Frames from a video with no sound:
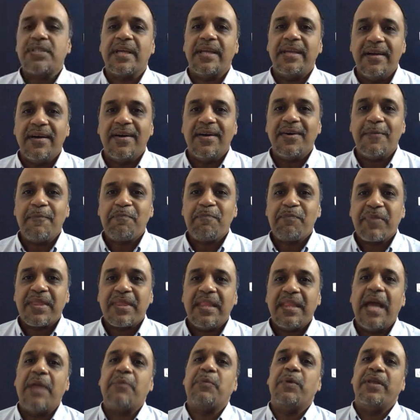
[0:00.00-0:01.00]
a year
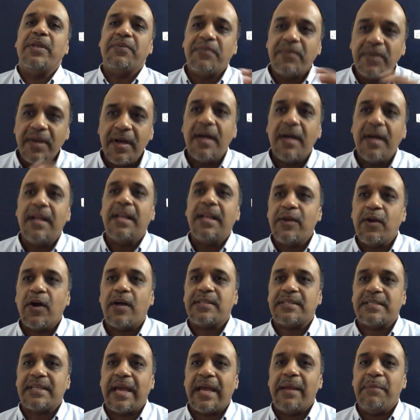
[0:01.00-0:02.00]
that we really
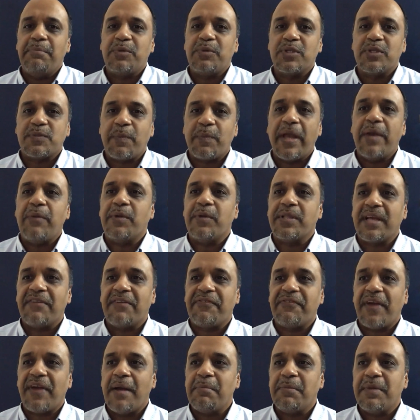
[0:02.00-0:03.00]
got time to spend with
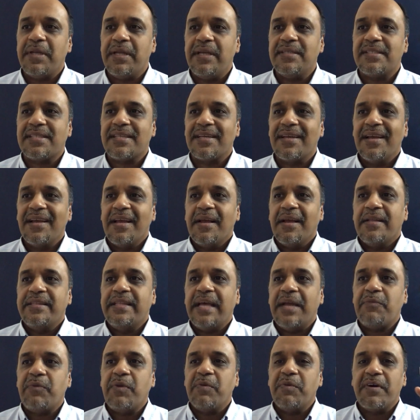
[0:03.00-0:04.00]
our families,
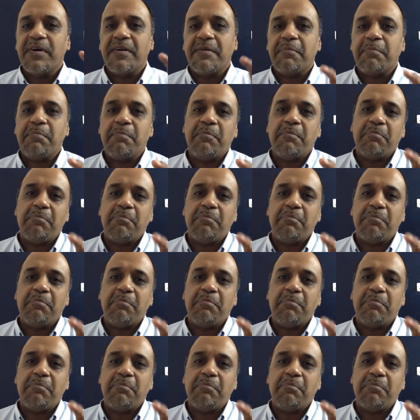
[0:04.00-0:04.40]
that we were